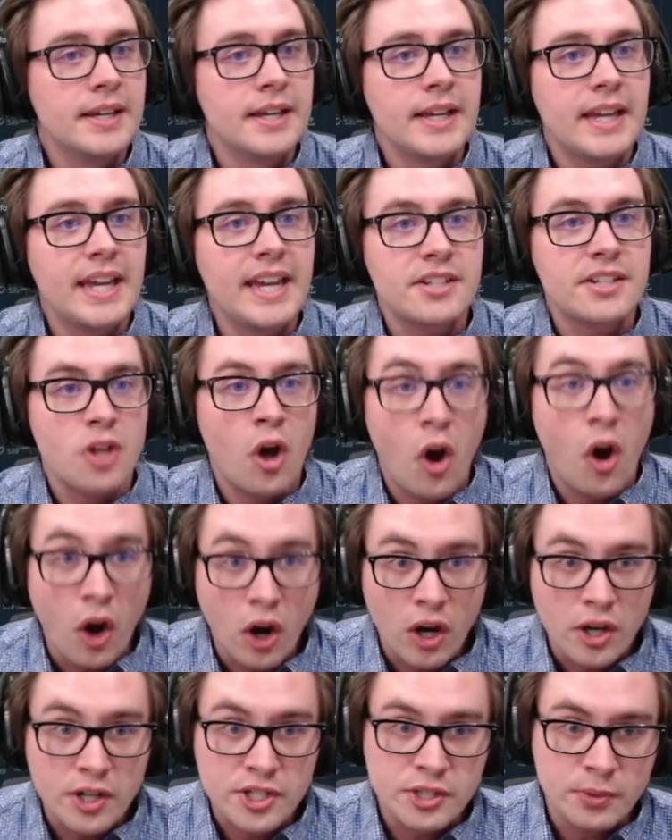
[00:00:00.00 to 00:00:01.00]
it's
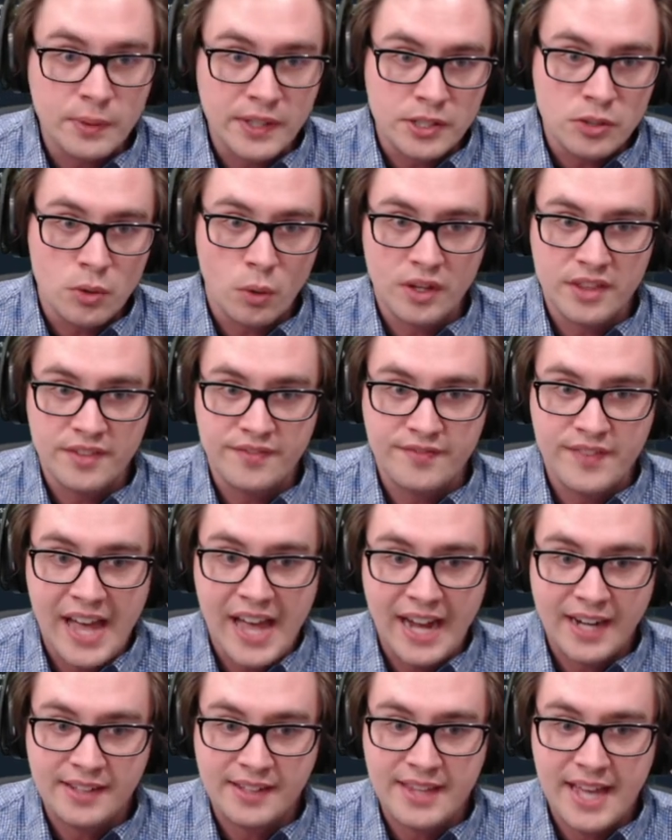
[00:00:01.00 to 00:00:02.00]
hard to ignore the
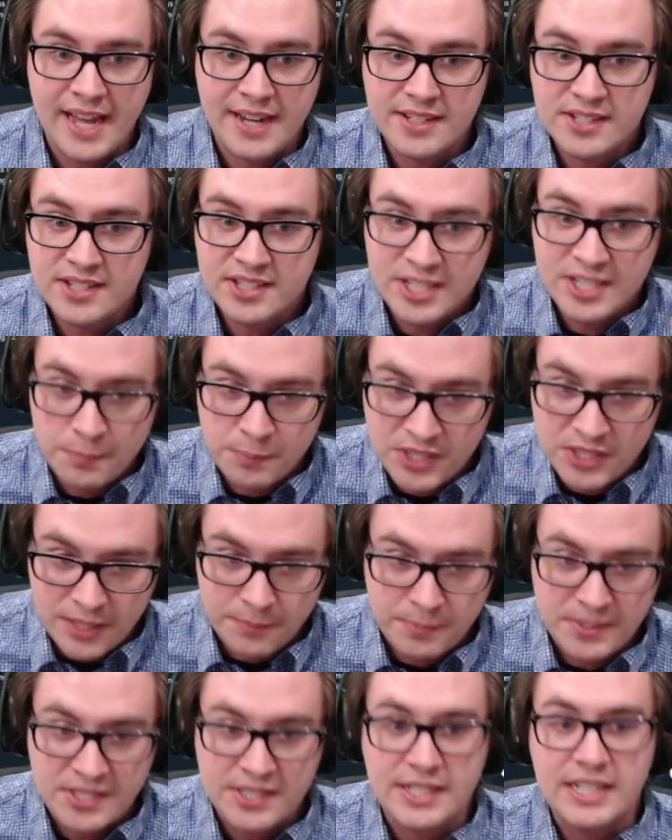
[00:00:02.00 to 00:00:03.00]
fact that Sip Sip
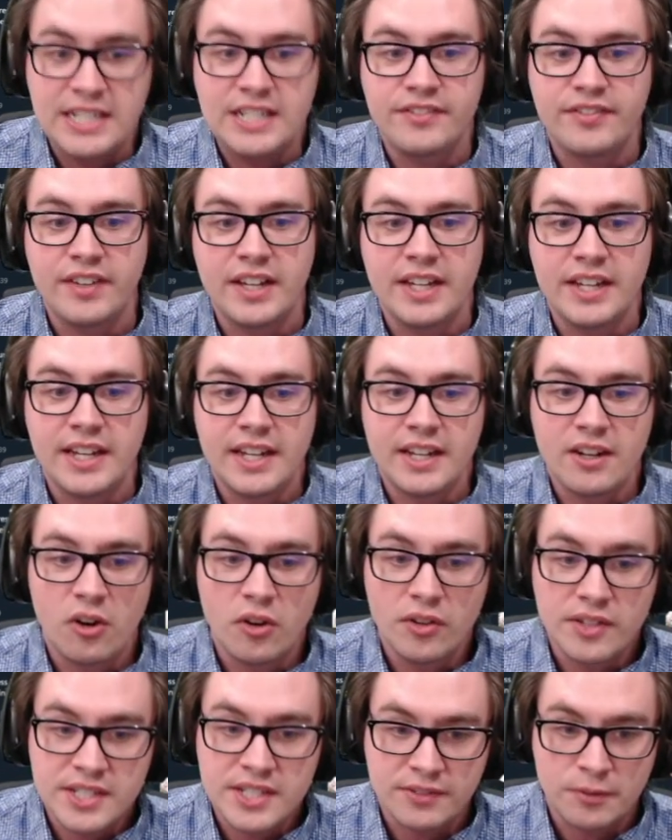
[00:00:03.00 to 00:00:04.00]
Steven and all
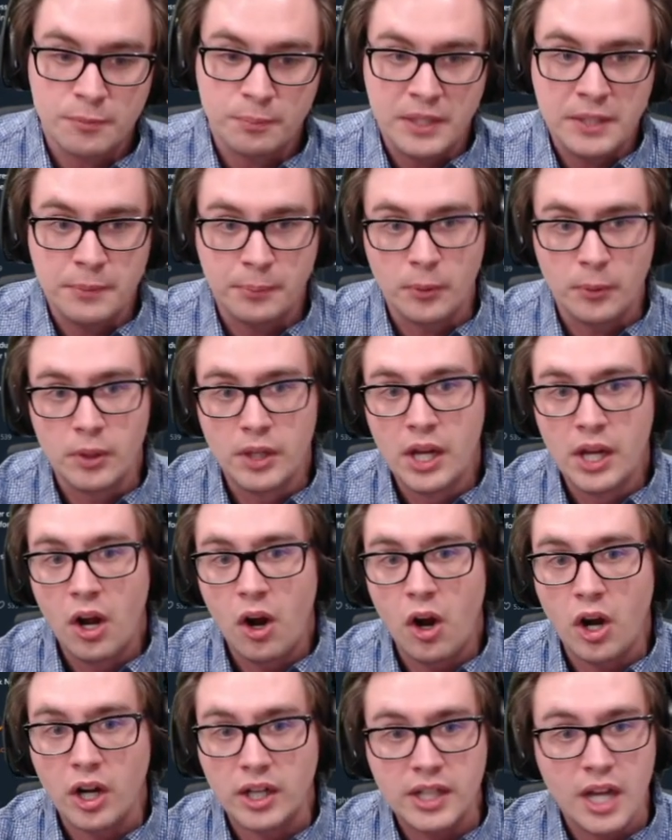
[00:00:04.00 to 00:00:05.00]
these different people
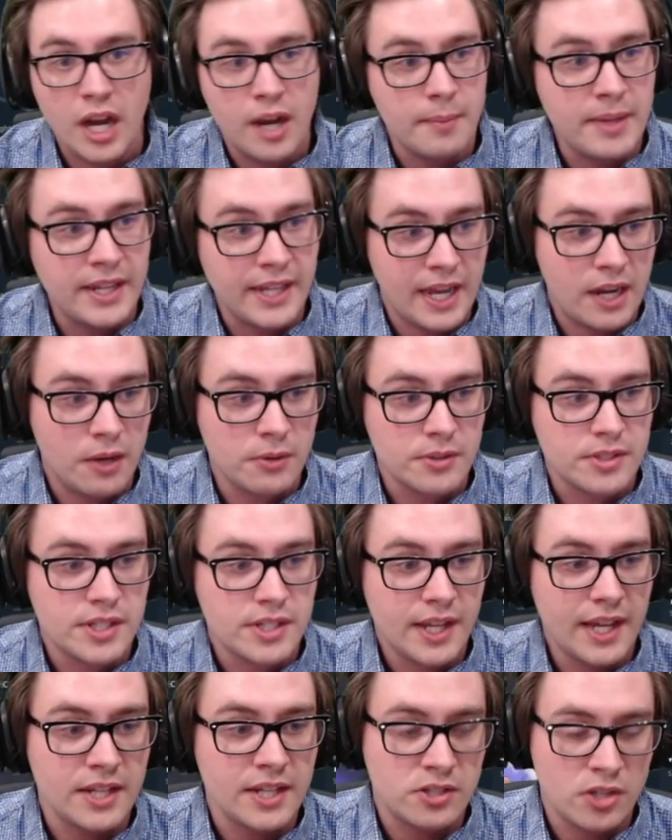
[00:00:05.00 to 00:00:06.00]
are coming out
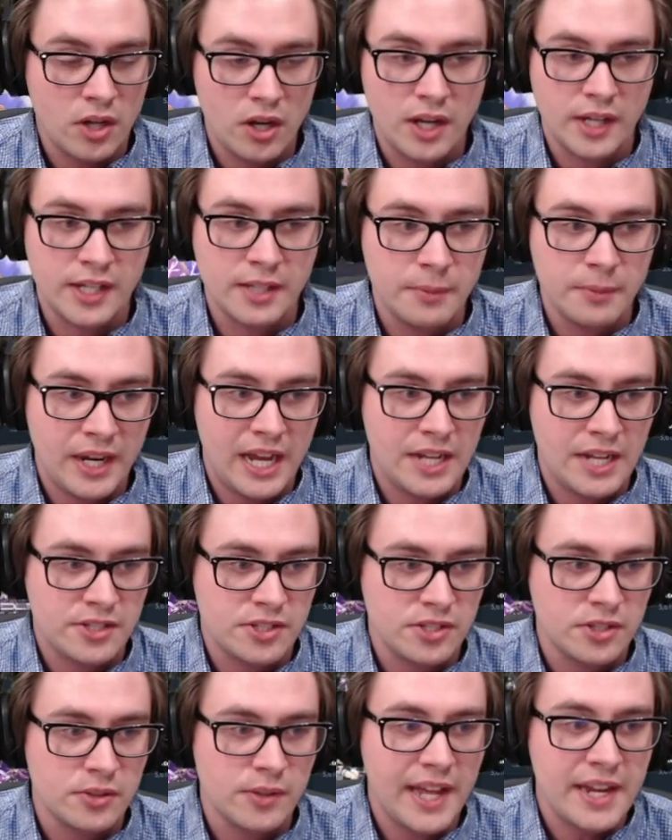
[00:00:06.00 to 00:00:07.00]
and talking about
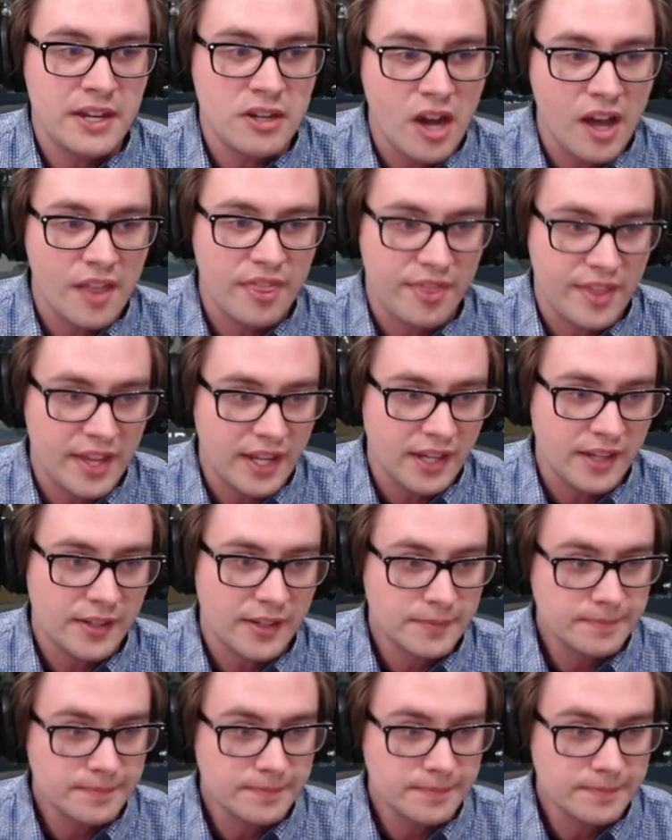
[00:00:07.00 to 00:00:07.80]
Atsu and not think,